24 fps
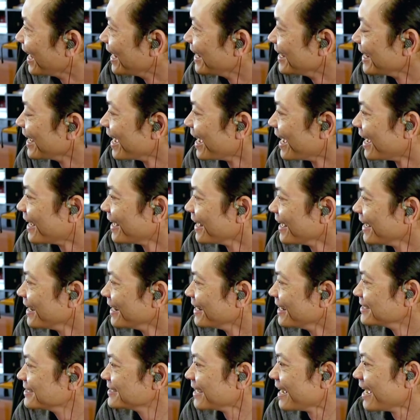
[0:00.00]
Yeah, and
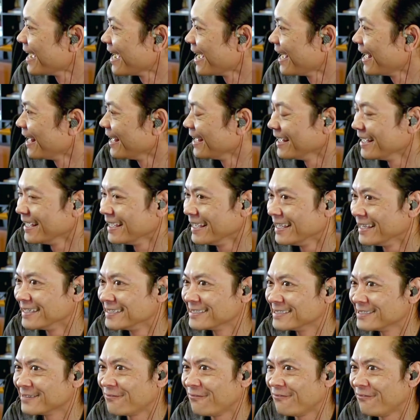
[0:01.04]
it's
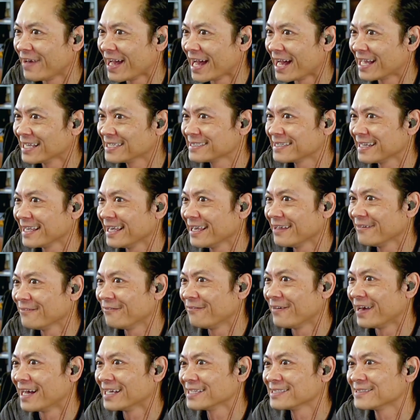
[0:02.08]
fast and
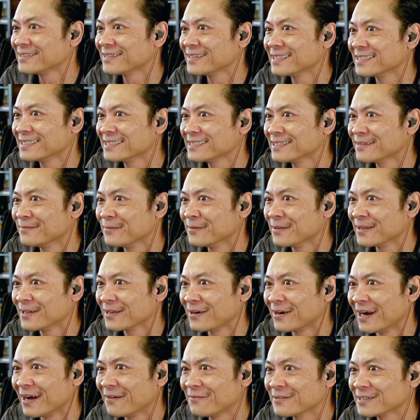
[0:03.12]
faster than some of the
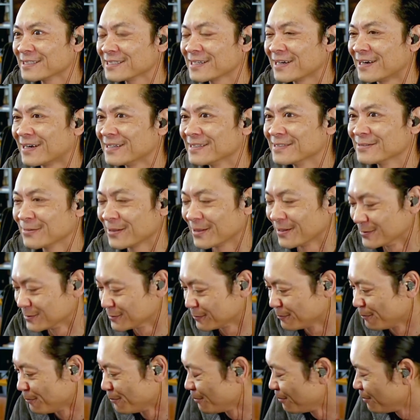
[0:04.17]
graphics cards with those
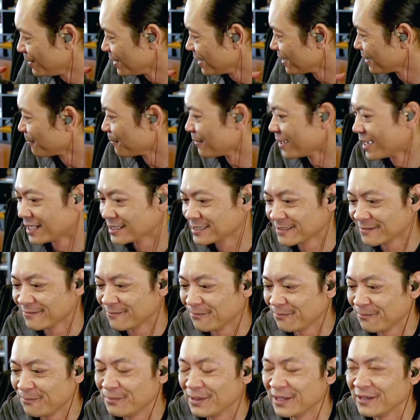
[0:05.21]
big, massive,
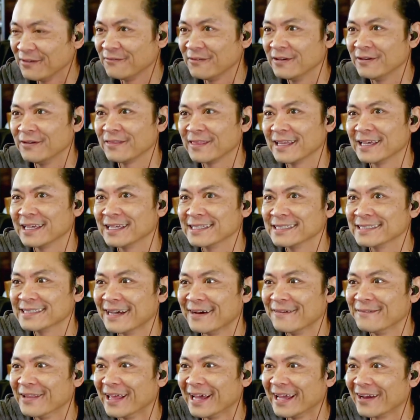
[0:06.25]
beefy things.
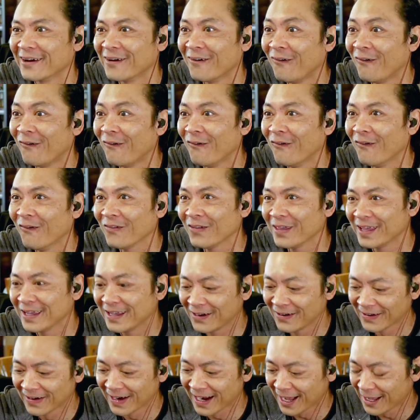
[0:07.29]
I'm like, holy
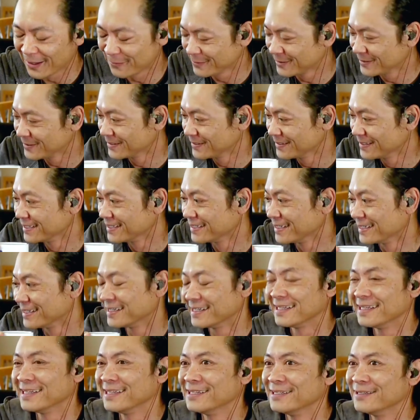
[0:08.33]
crap, dude.
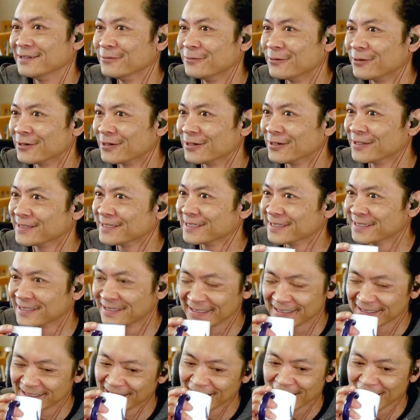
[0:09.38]
New world, dude.